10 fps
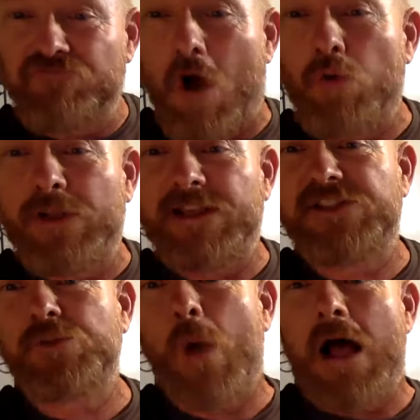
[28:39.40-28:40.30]
rolling
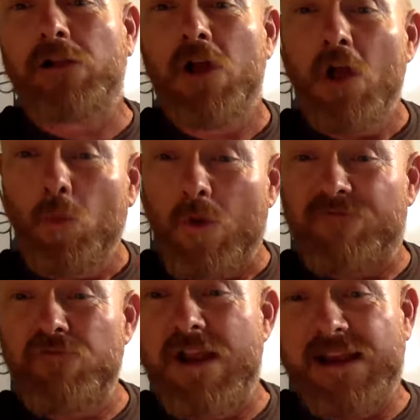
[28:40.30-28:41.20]
swell with
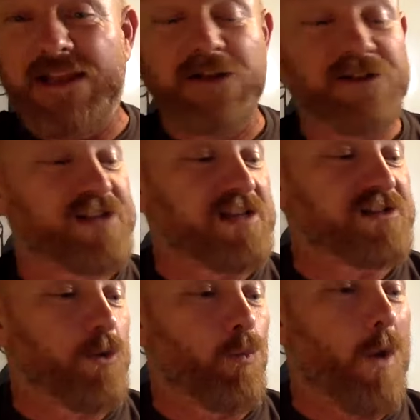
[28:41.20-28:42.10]
really consistent